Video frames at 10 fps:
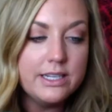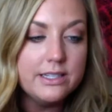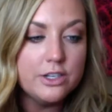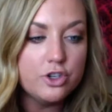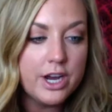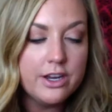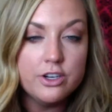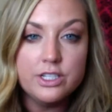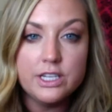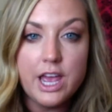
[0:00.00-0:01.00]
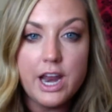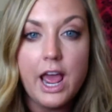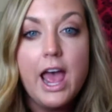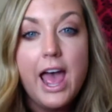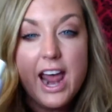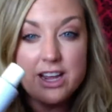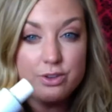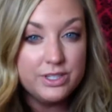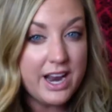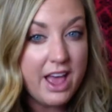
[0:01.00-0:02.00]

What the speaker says: It doesn't dry out your skin, and I use it